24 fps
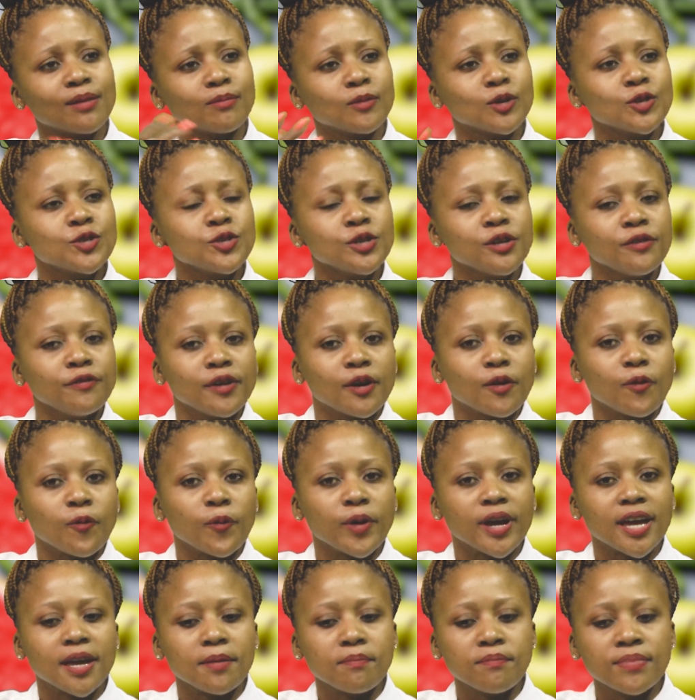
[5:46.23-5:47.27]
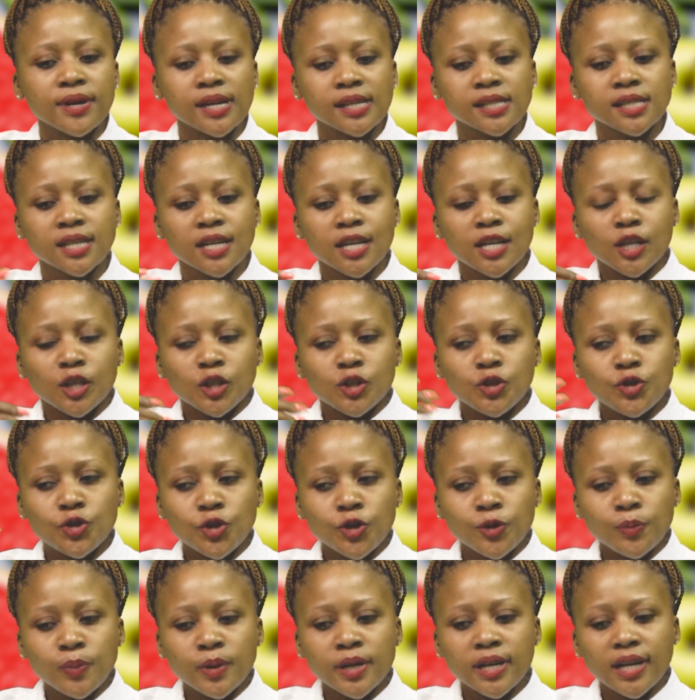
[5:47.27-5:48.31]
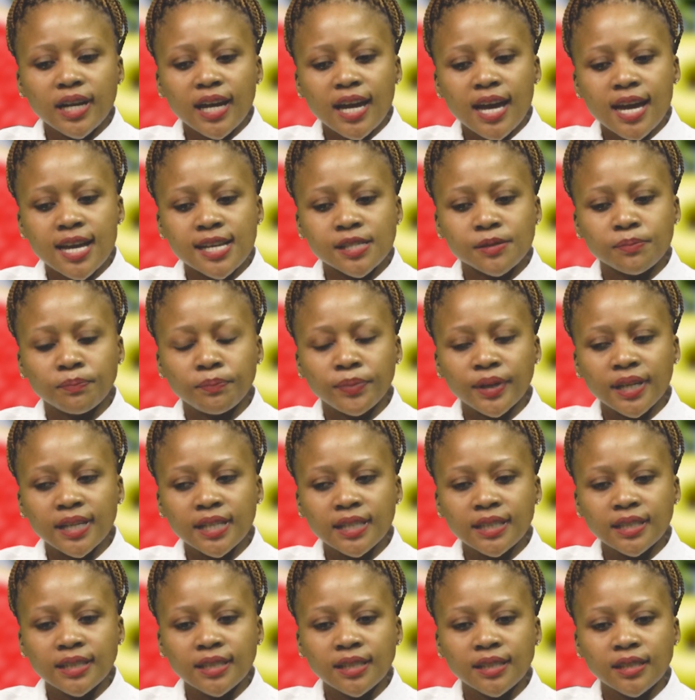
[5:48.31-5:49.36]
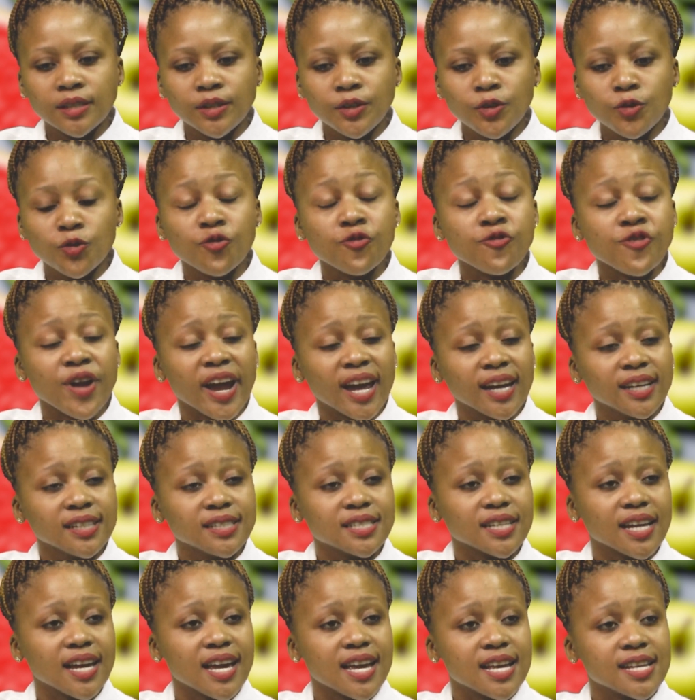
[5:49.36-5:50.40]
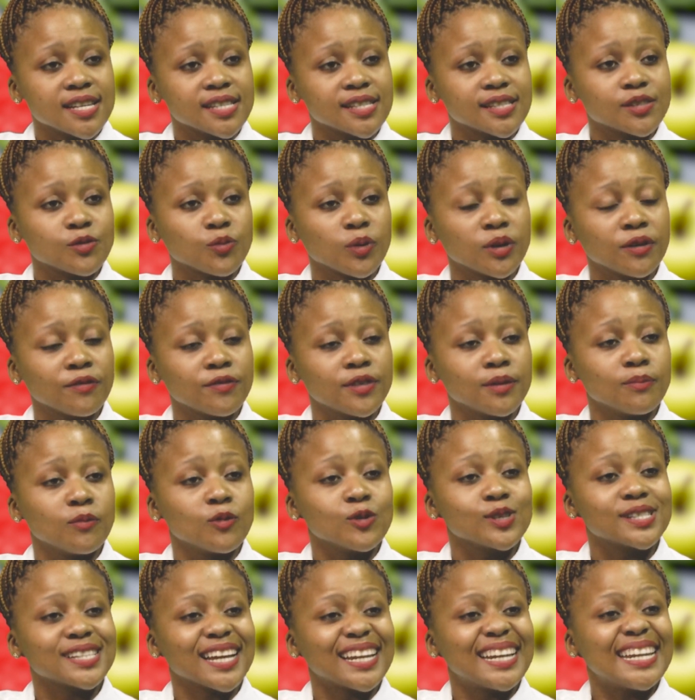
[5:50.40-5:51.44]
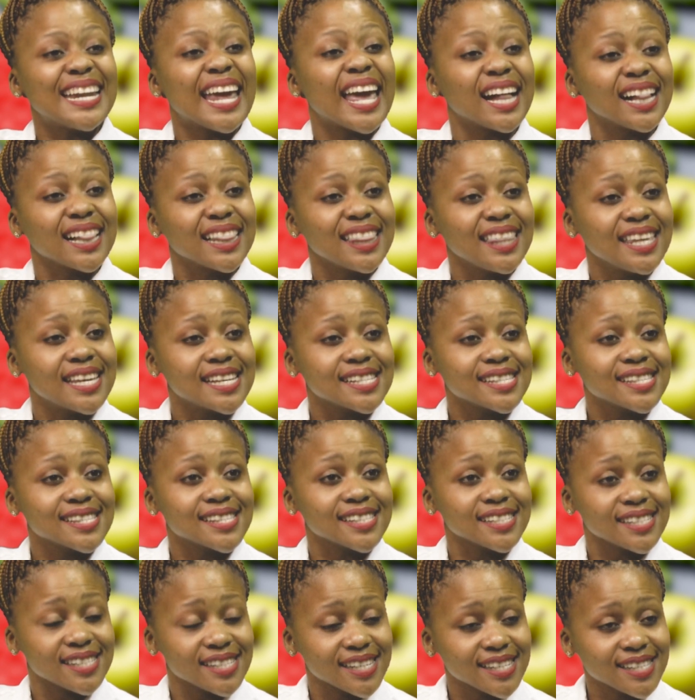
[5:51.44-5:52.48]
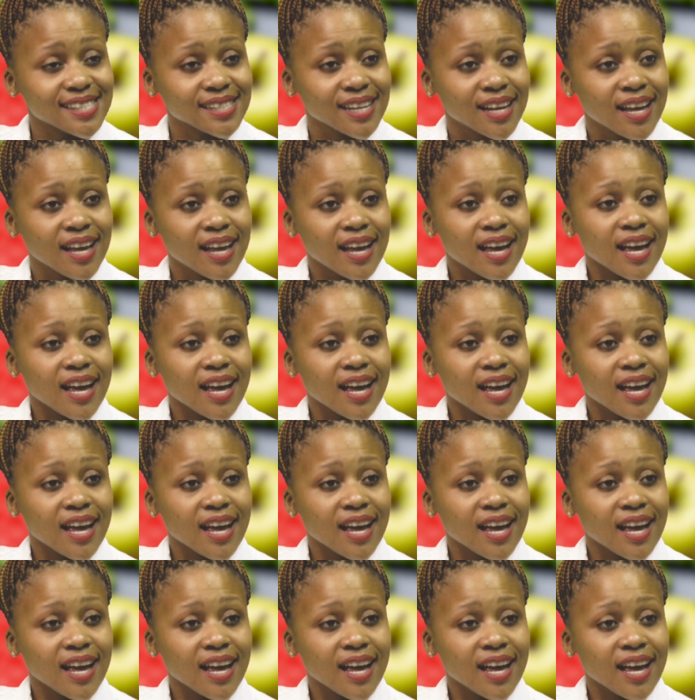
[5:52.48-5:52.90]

I'm not sure if you're aware, but Joburg has been, you know, ranked as one of the most unhealthiest cities,